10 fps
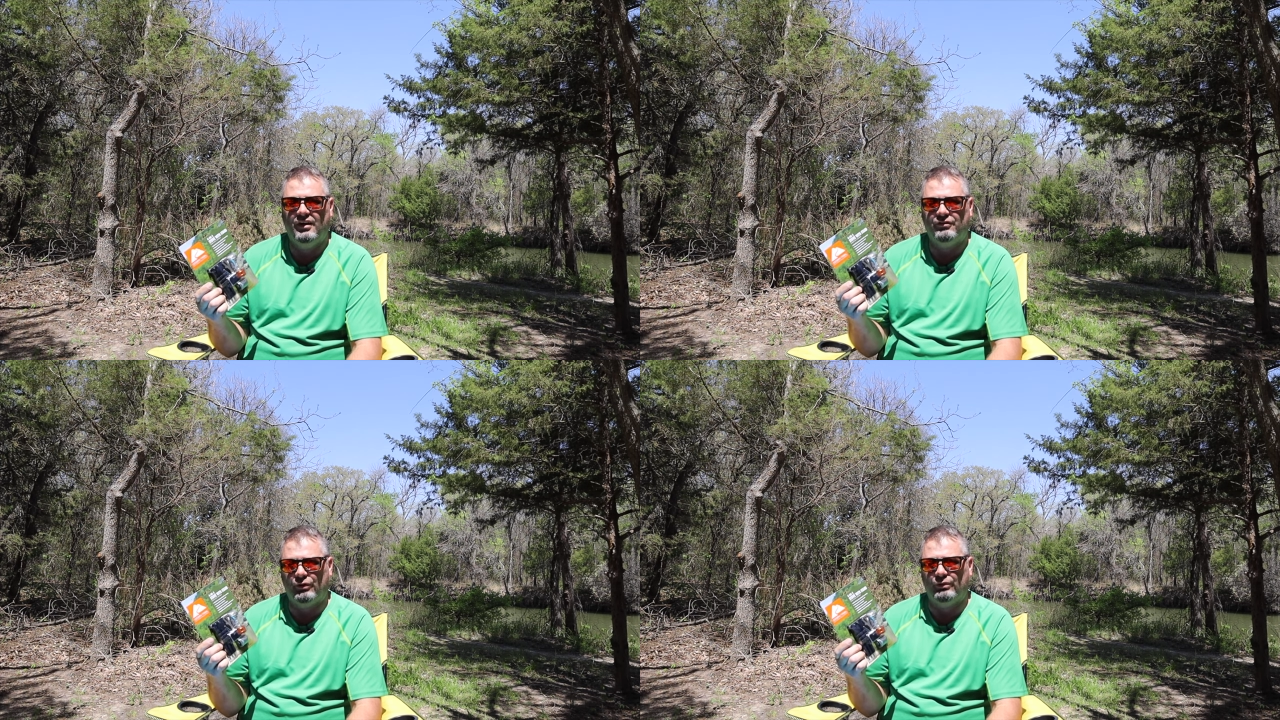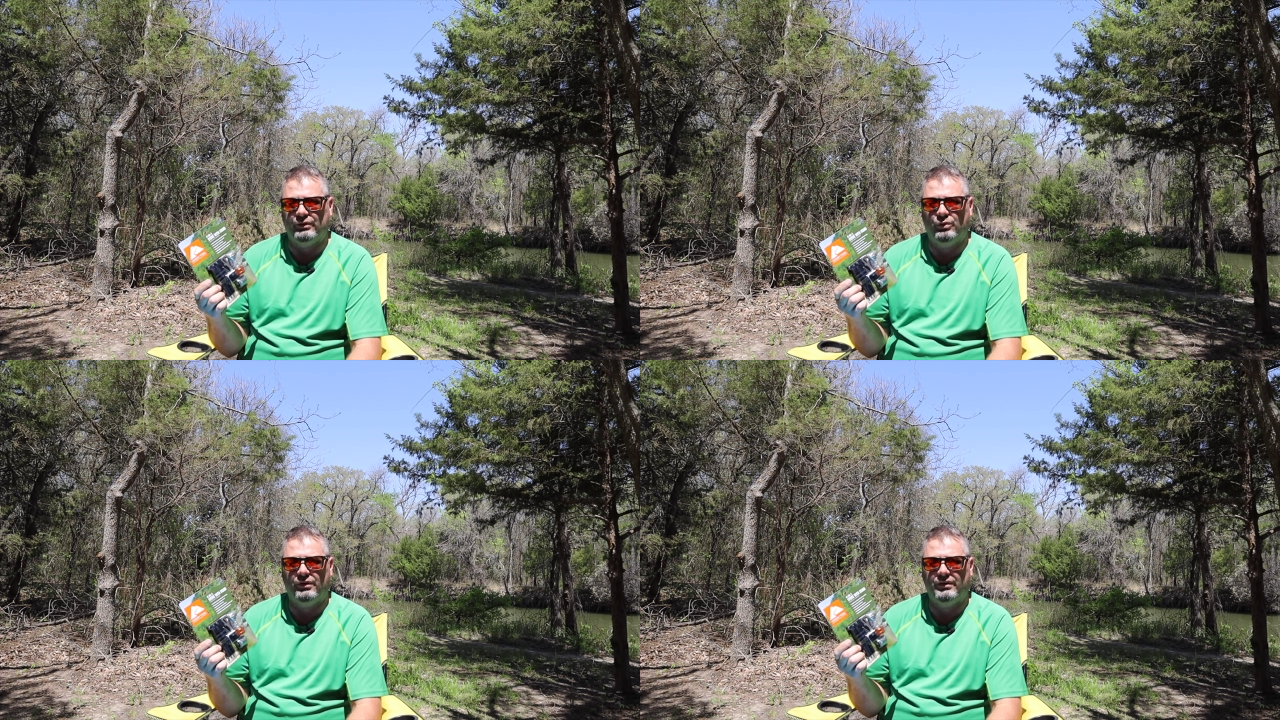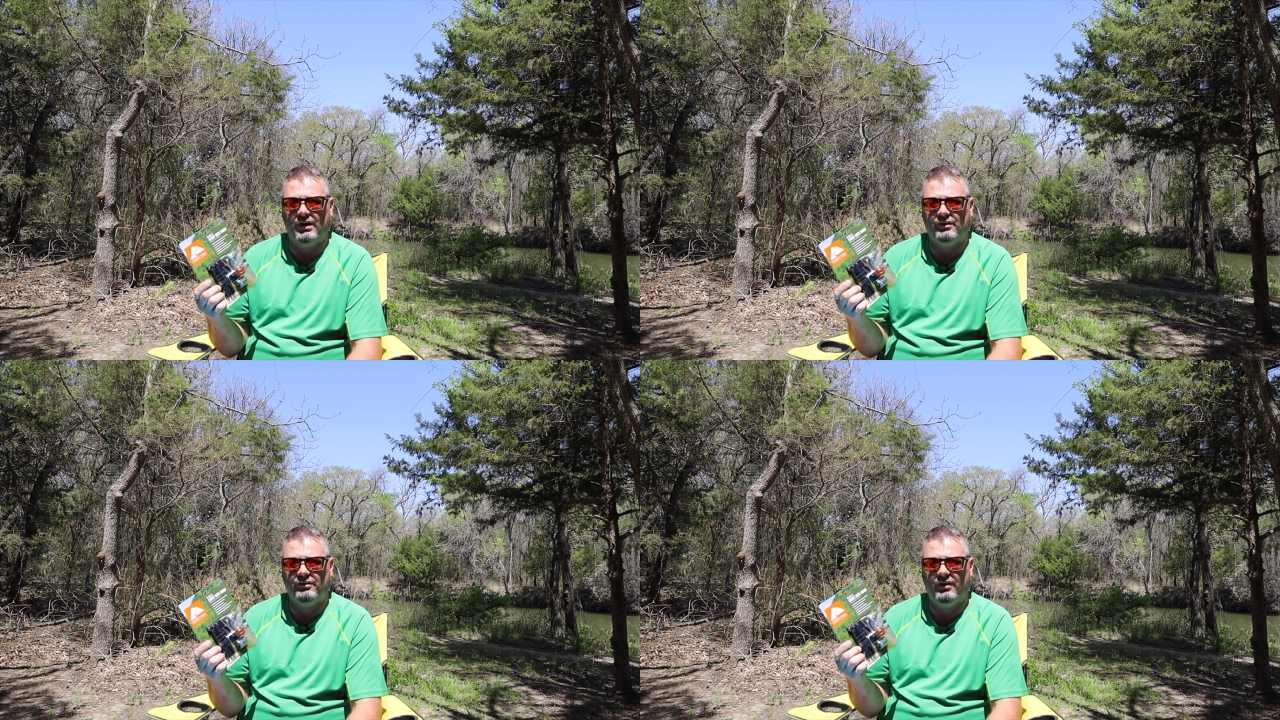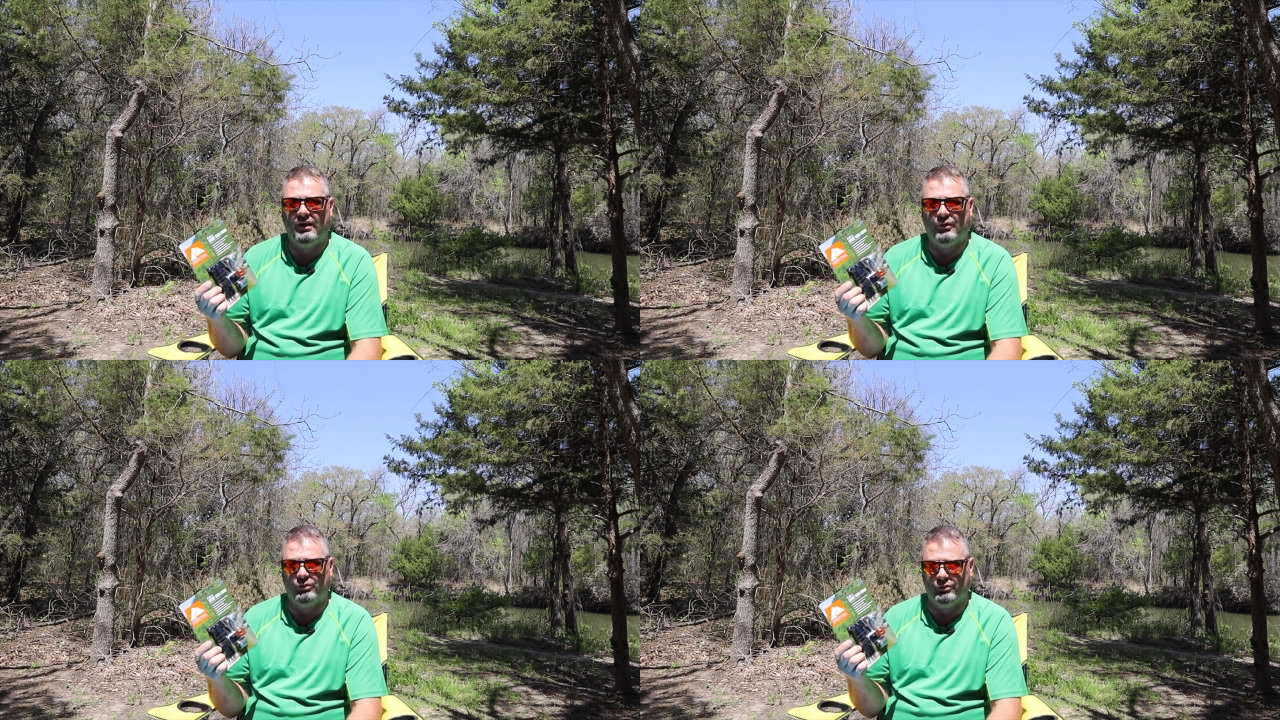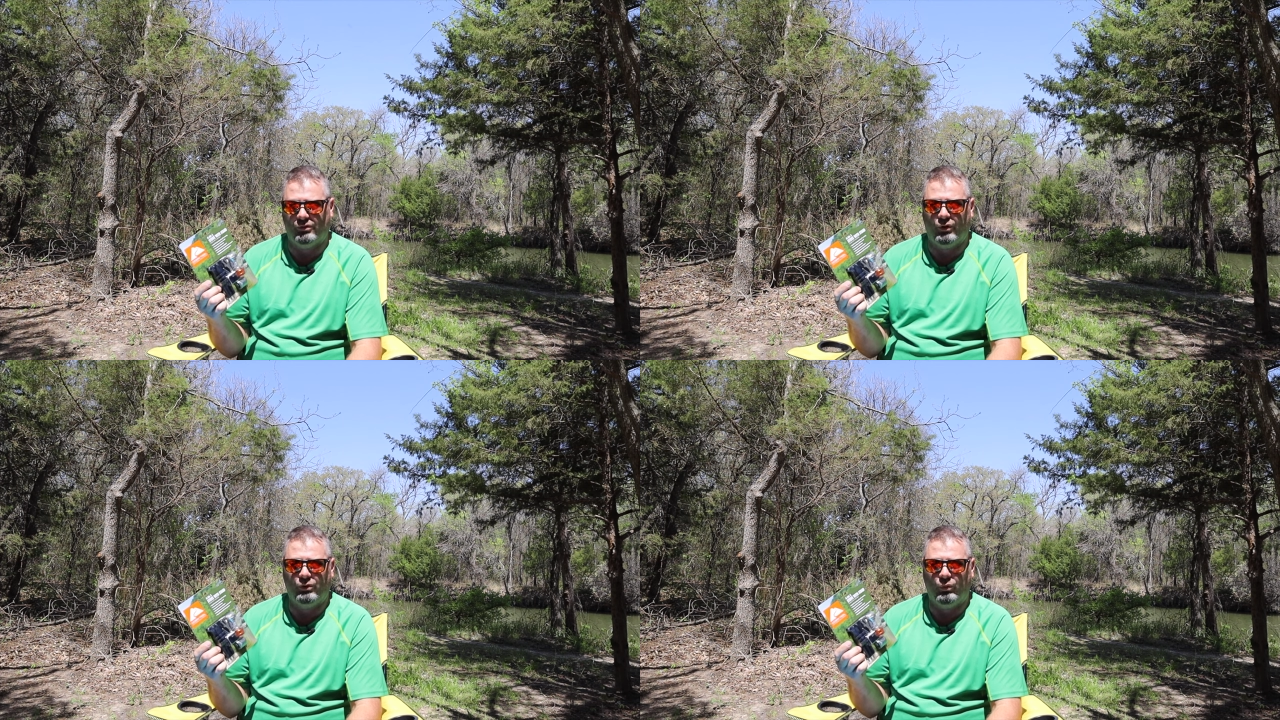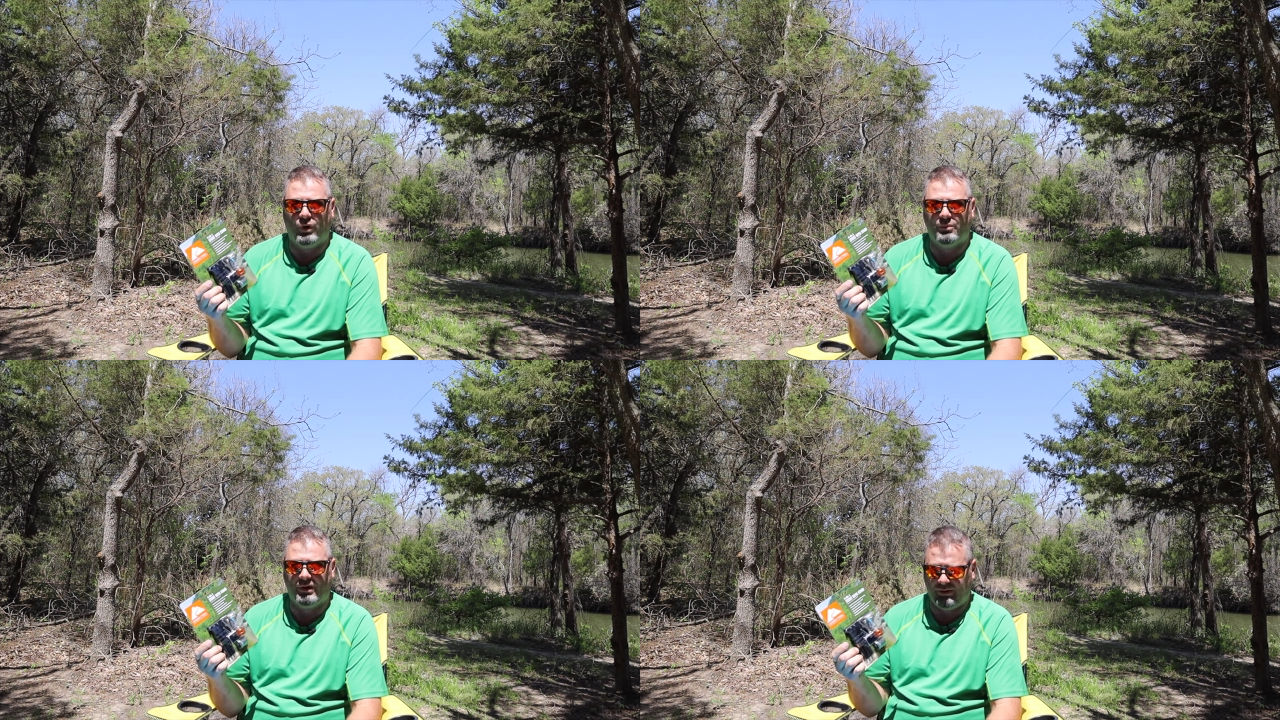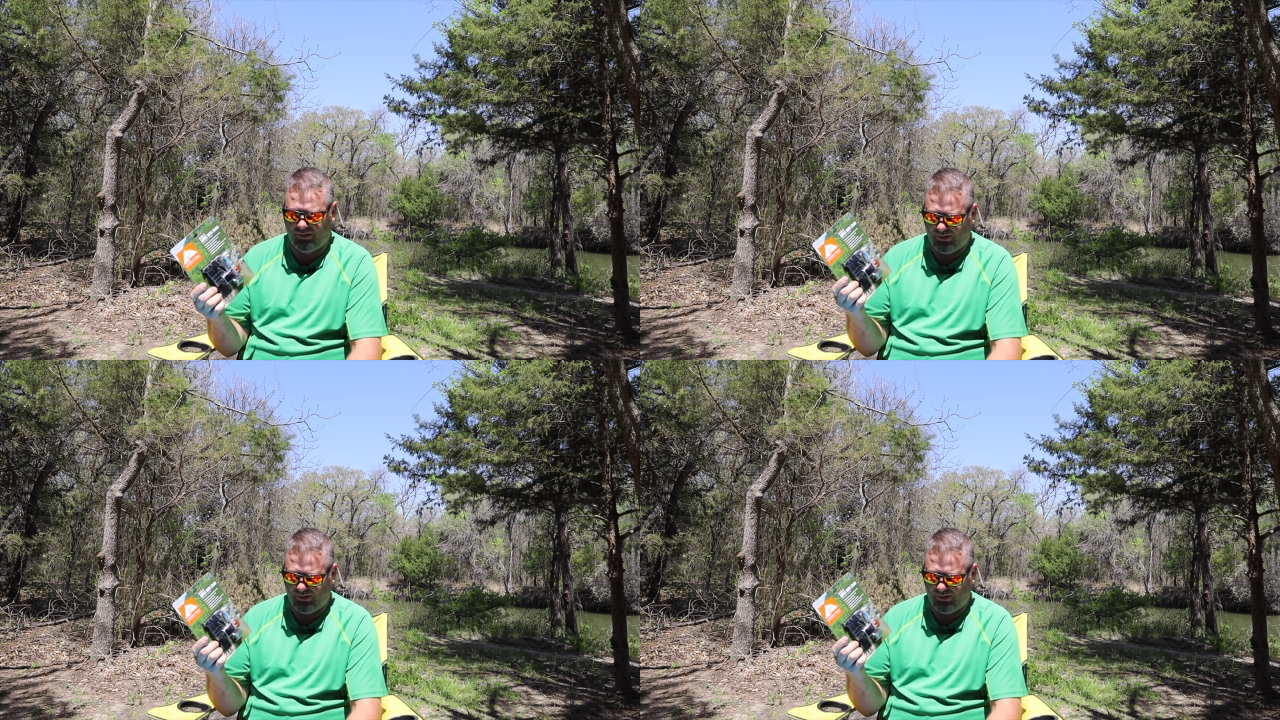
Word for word: for only $12 at your local Walmart,